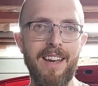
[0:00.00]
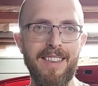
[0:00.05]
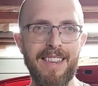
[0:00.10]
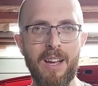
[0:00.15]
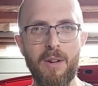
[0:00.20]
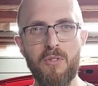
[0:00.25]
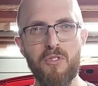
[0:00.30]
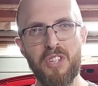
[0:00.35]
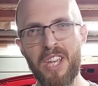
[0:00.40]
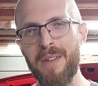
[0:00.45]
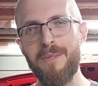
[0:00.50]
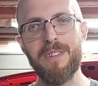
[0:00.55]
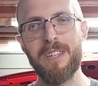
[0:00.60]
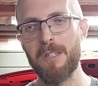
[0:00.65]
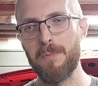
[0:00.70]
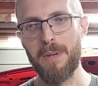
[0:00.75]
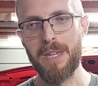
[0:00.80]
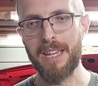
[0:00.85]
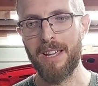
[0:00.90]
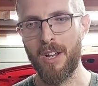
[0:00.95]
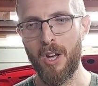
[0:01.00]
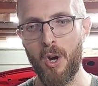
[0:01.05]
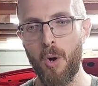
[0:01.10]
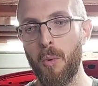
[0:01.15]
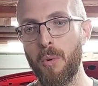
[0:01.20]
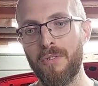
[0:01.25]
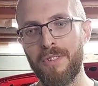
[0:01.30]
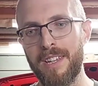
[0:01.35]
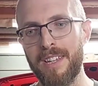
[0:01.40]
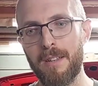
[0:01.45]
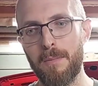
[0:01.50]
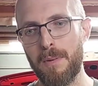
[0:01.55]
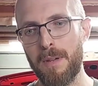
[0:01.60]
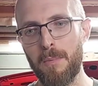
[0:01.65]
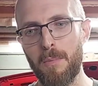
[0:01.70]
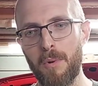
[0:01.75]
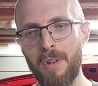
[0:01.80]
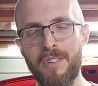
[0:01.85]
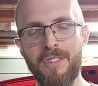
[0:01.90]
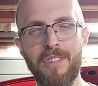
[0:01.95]
Now, generally speaking, I always say to
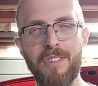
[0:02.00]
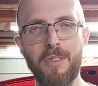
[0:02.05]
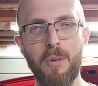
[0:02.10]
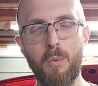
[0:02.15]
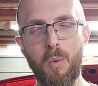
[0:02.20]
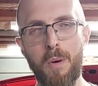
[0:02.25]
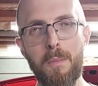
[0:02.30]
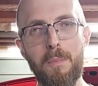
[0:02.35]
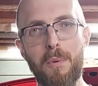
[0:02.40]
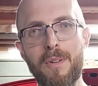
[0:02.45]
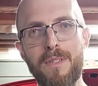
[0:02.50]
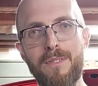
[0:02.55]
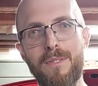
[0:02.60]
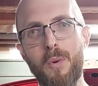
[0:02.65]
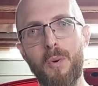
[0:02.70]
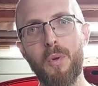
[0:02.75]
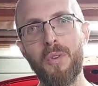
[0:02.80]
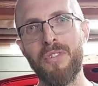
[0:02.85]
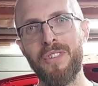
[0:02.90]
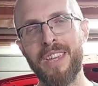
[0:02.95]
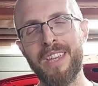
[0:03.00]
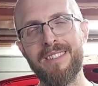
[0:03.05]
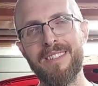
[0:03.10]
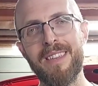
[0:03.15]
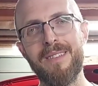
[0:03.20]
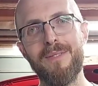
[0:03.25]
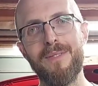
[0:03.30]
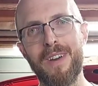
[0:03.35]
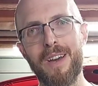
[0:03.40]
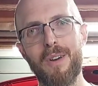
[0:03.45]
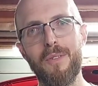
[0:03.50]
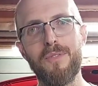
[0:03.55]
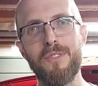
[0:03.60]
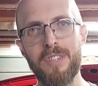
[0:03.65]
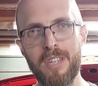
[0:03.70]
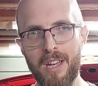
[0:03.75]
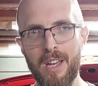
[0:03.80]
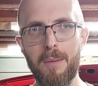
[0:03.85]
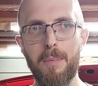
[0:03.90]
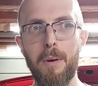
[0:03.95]
people, this is the 1.4 16-valve
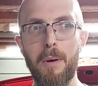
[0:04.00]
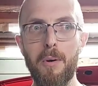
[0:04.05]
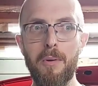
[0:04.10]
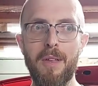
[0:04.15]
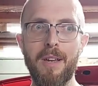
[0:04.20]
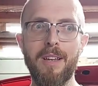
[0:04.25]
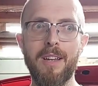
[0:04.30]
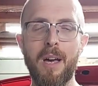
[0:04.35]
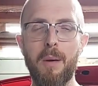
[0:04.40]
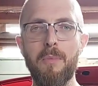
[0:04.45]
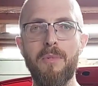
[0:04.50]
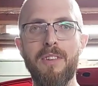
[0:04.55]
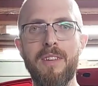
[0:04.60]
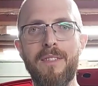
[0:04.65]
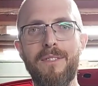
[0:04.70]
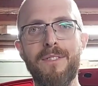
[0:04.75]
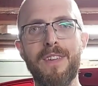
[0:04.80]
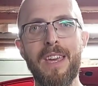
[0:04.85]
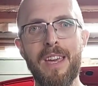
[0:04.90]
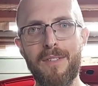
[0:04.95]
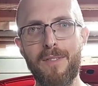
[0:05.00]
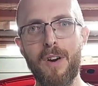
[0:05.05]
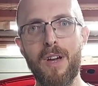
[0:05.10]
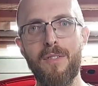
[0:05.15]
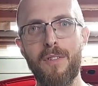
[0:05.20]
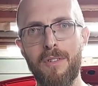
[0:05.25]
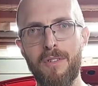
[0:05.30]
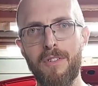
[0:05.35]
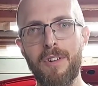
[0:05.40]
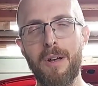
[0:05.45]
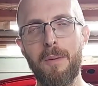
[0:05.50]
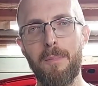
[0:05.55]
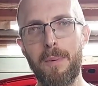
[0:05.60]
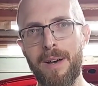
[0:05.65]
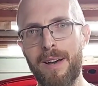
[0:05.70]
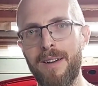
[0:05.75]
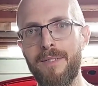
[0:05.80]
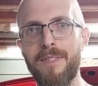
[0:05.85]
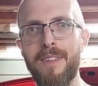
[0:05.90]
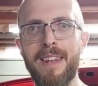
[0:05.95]
turbo that comes in a Fiat 500R
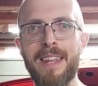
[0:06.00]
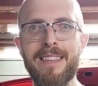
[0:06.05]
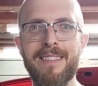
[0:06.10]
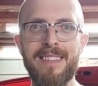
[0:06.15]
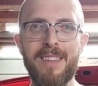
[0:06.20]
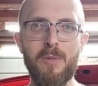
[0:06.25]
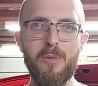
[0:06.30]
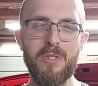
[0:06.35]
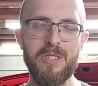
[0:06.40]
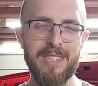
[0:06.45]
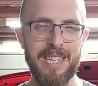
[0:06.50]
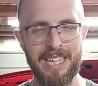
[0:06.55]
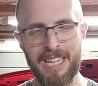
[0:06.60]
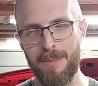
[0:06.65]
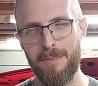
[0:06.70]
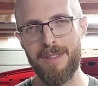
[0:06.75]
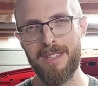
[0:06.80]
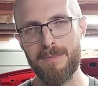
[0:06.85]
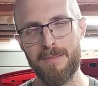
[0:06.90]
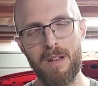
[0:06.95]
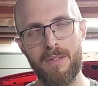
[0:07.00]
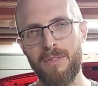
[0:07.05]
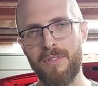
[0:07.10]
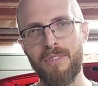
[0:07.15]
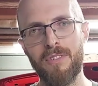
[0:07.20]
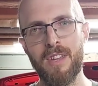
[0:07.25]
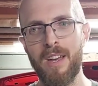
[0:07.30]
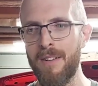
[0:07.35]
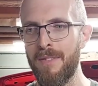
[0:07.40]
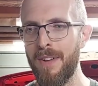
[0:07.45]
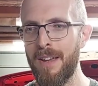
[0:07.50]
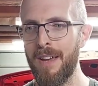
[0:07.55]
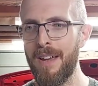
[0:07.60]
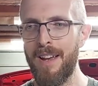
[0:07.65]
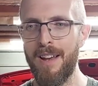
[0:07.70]
Bath. Now, they do stick them in some other stuff.